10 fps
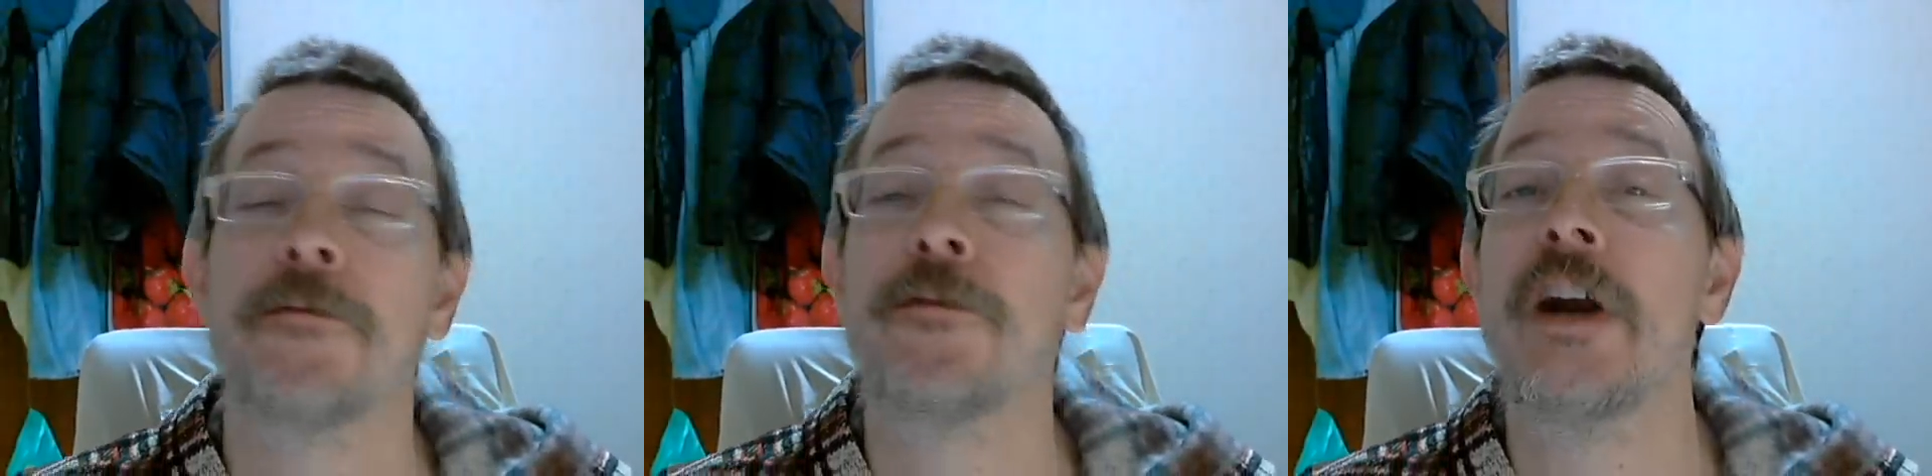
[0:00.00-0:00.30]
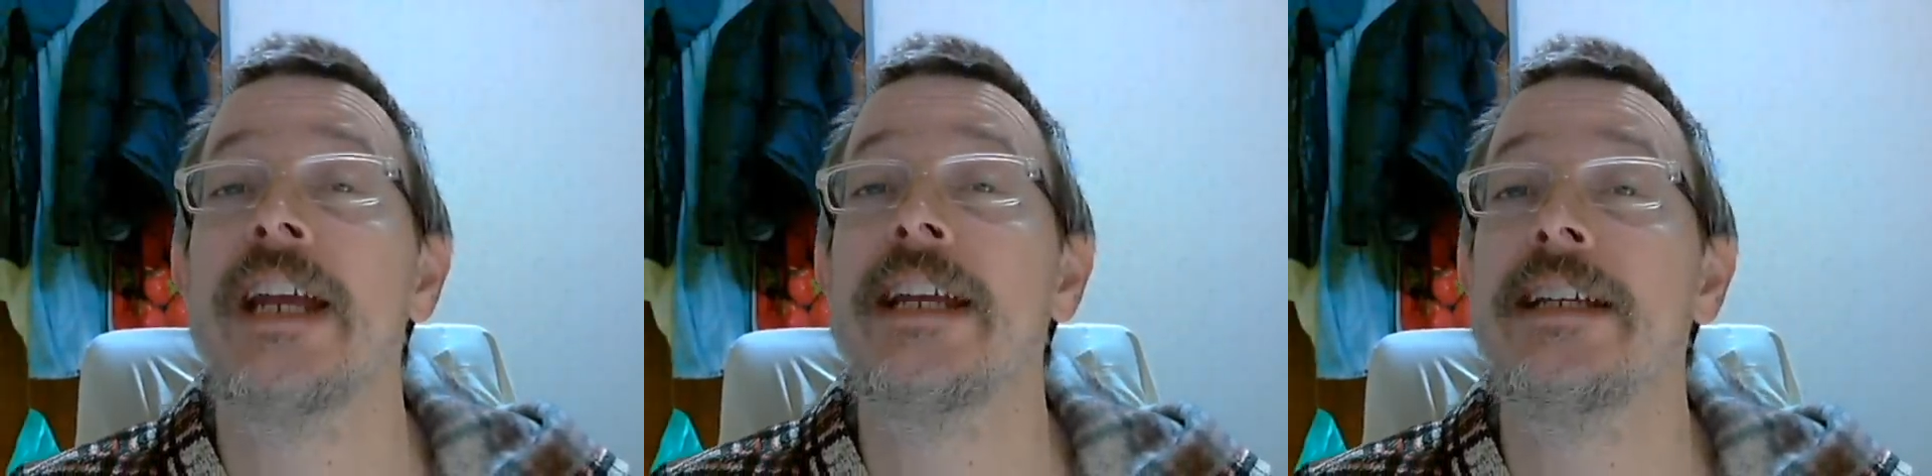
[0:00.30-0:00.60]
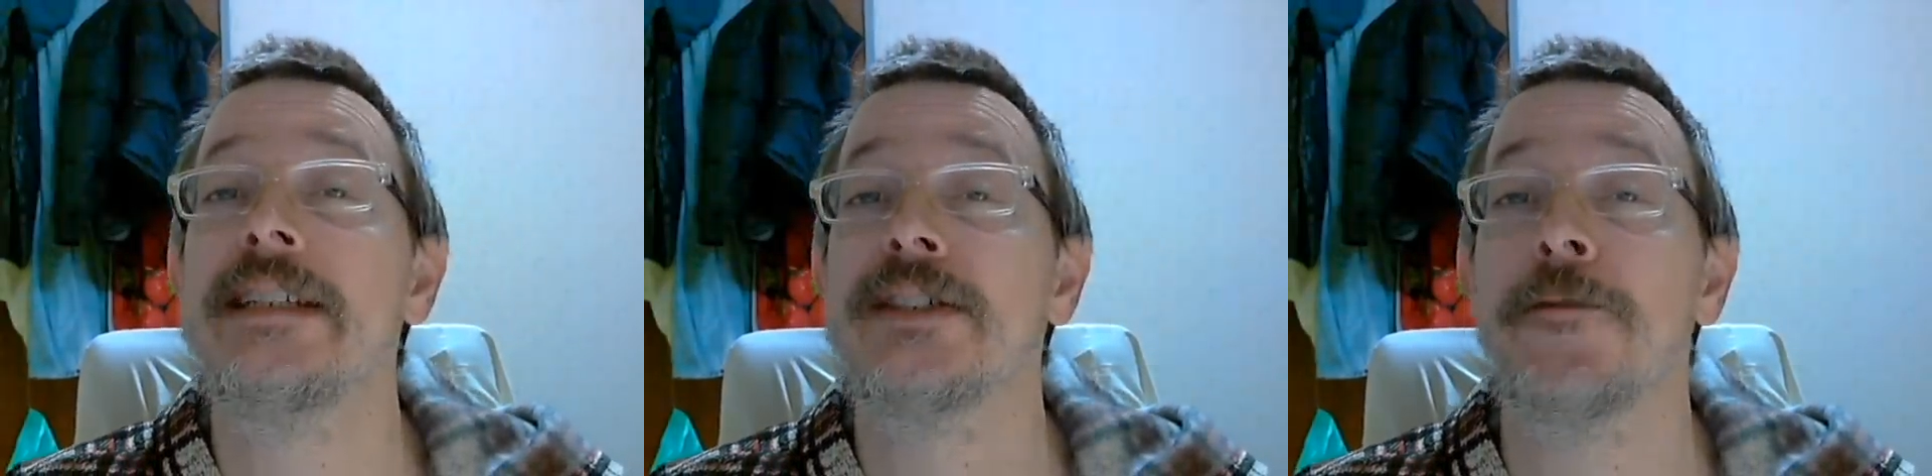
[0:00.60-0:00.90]

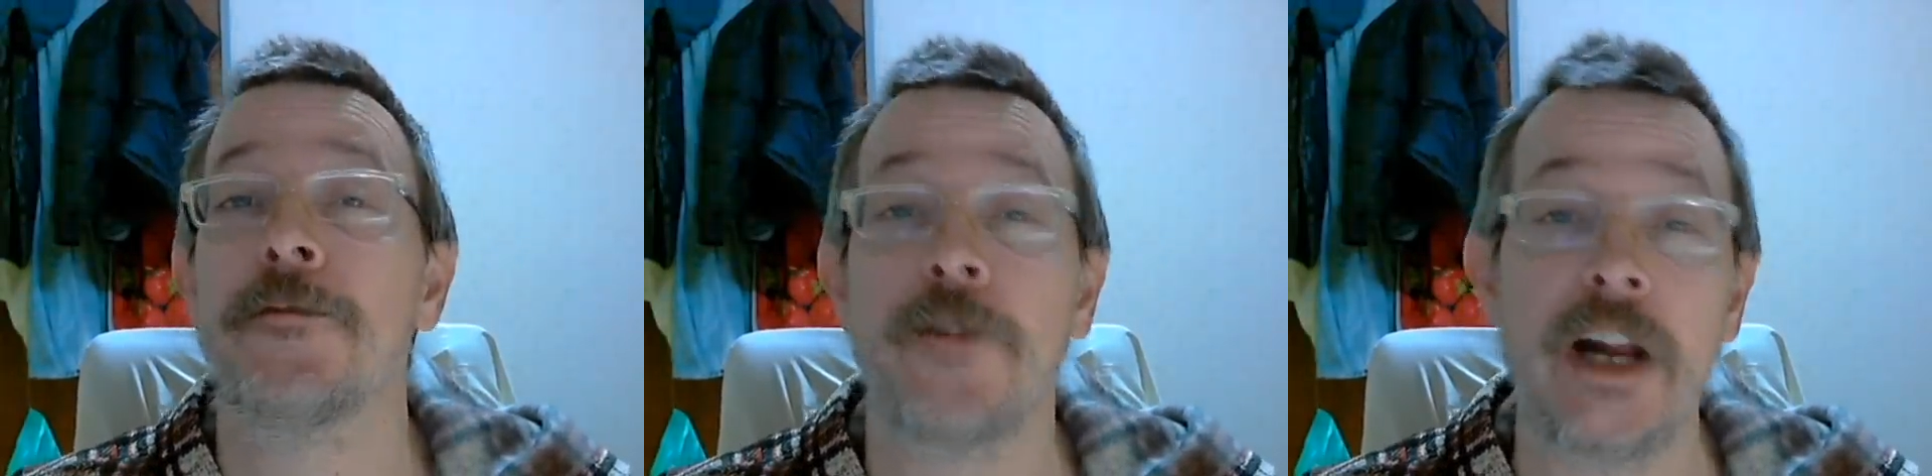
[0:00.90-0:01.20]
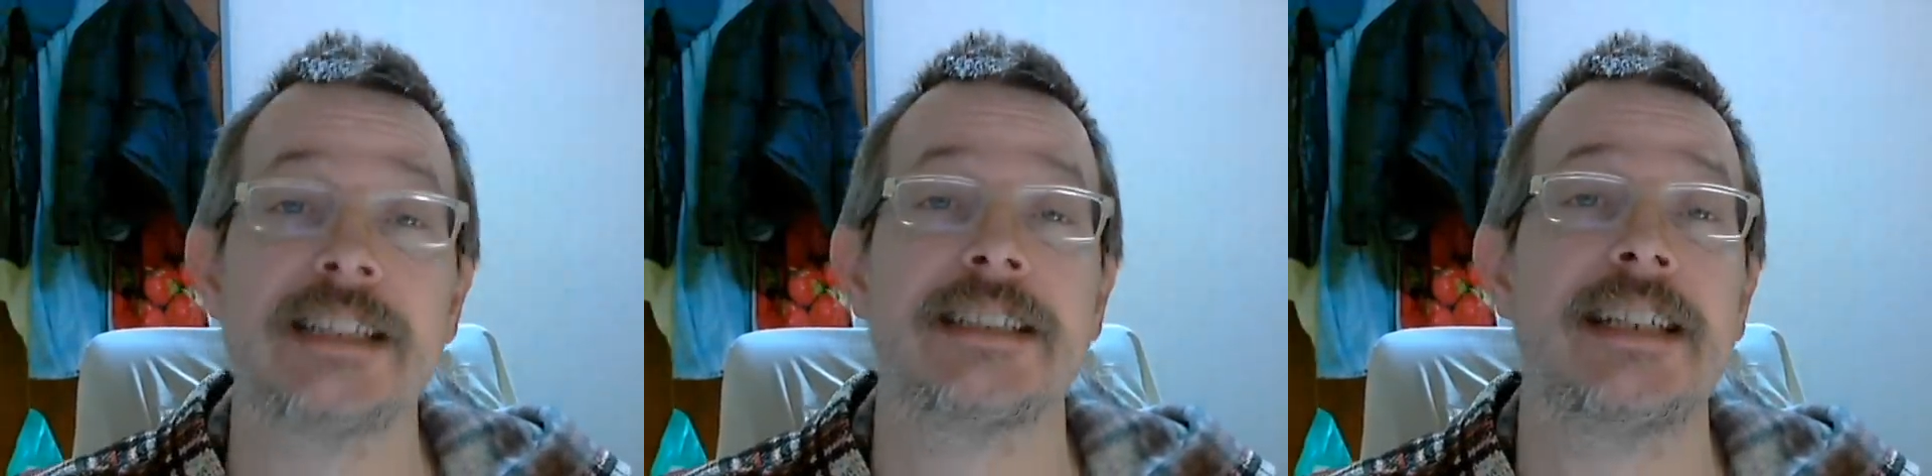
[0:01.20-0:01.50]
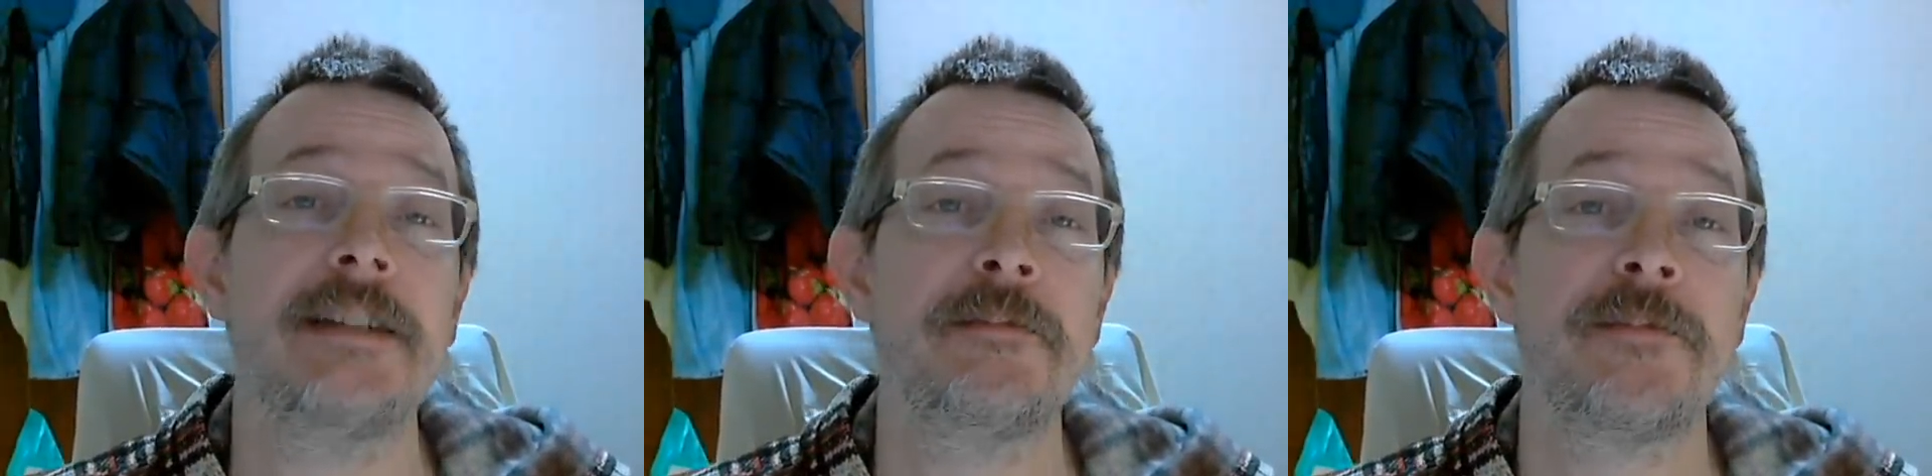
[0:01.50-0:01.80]
phrase
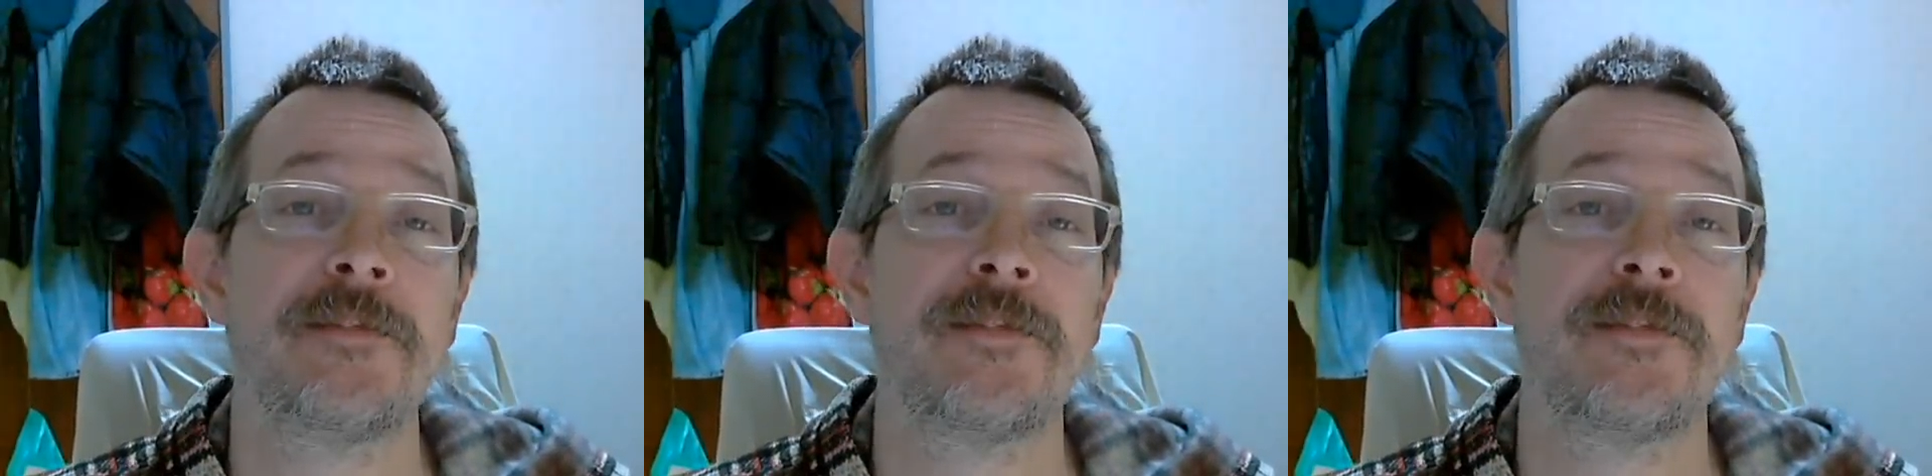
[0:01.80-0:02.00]
frenzy,